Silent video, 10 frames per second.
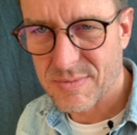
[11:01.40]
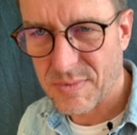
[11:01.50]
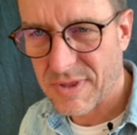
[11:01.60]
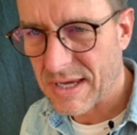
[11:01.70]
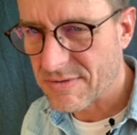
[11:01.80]
maybe
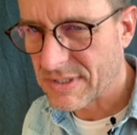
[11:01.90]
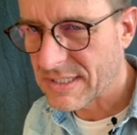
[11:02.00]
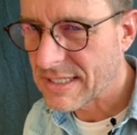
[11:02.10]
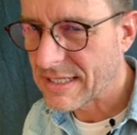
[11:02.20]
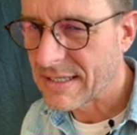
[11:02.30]

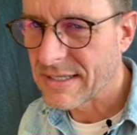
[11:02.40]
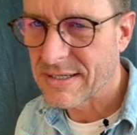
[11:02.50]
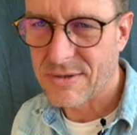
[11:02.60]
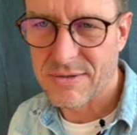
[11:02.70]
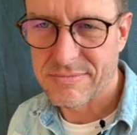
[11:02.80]
thousands, and
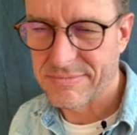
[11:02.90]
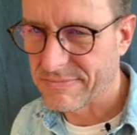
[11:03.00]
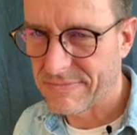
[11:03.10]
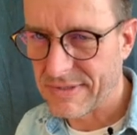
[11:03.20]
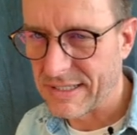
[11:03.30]

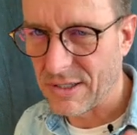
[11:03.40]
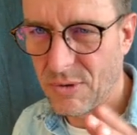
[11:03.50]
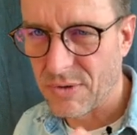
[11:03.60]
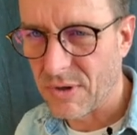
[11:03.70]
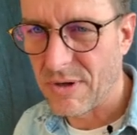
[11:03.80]
let
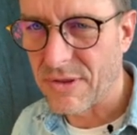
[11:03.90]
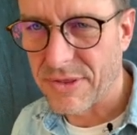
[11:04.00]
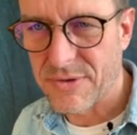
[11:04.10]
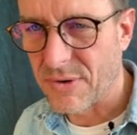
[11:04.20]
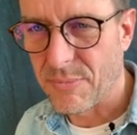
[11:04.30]
alone all the
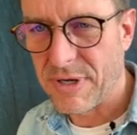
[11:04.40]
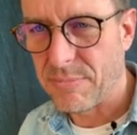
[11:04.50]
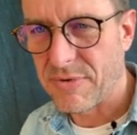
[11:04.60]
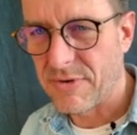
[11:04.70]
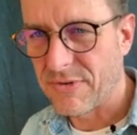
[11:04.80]
term
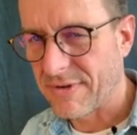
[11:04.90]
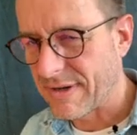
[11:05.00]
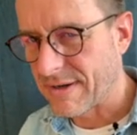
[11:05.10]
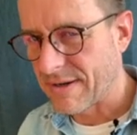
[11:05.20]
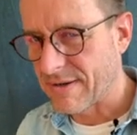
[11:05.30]
papers
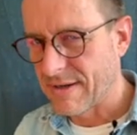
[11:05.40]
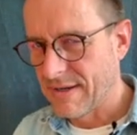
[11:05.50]
and